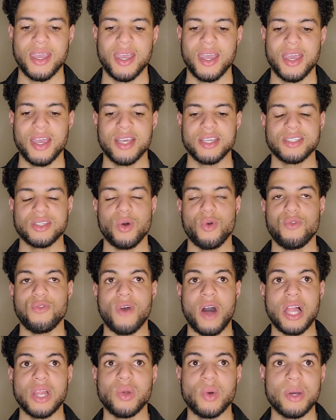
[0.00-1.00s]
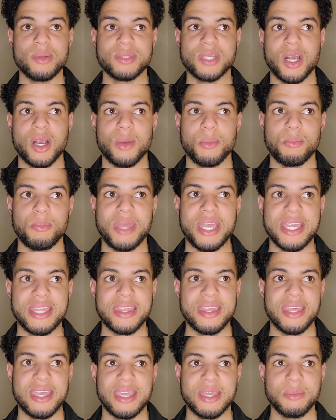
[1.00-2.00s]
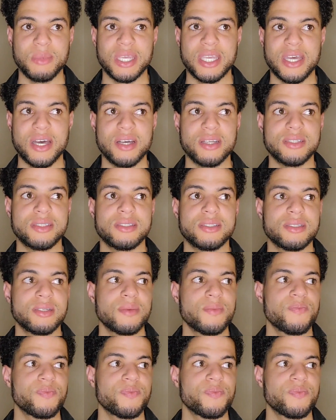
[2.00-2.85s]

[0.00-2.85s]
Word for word: so follow-ups are a big thing because